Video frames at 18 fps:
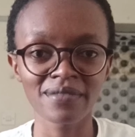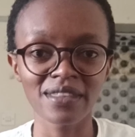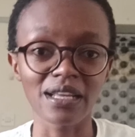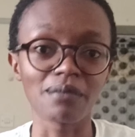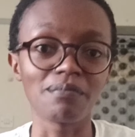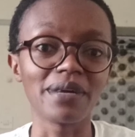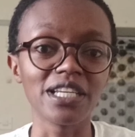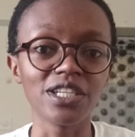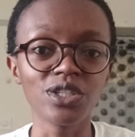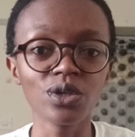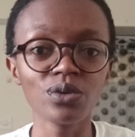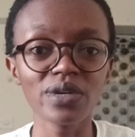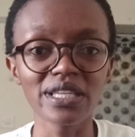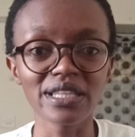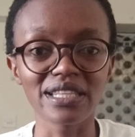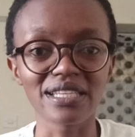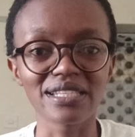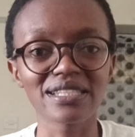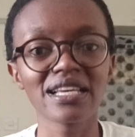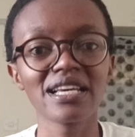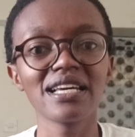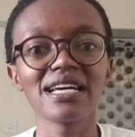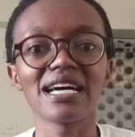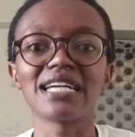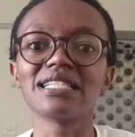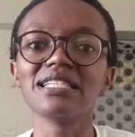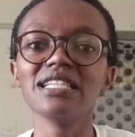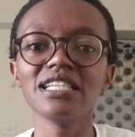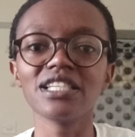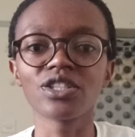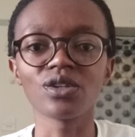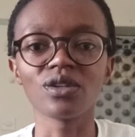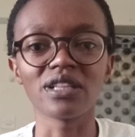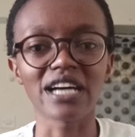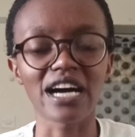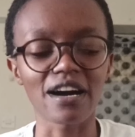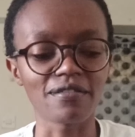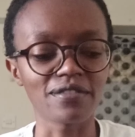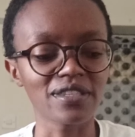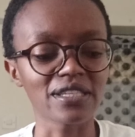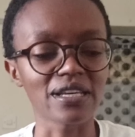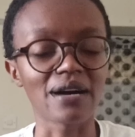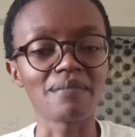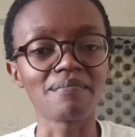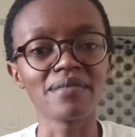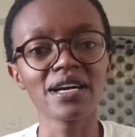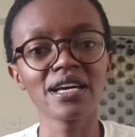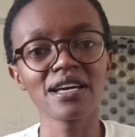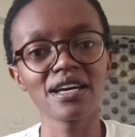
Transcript: Now, by doing this, at least you'll have some